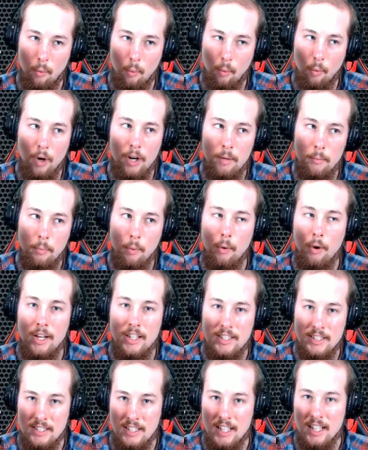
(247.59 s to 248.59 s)

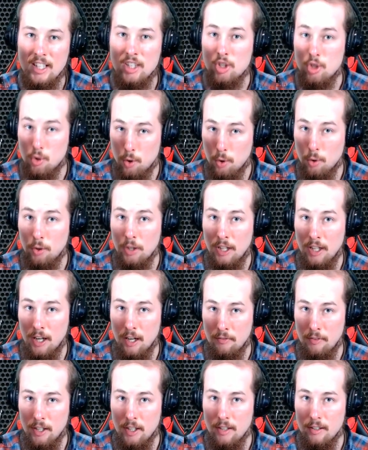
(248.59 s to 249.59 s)
1.6 trillion
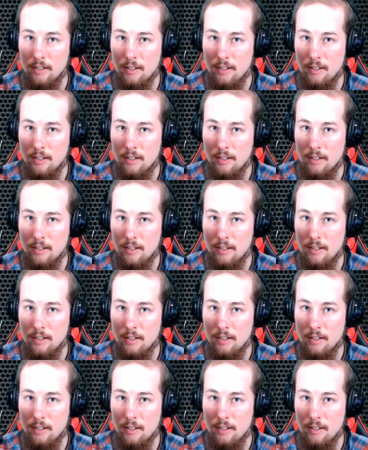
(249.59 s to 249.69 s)
of it.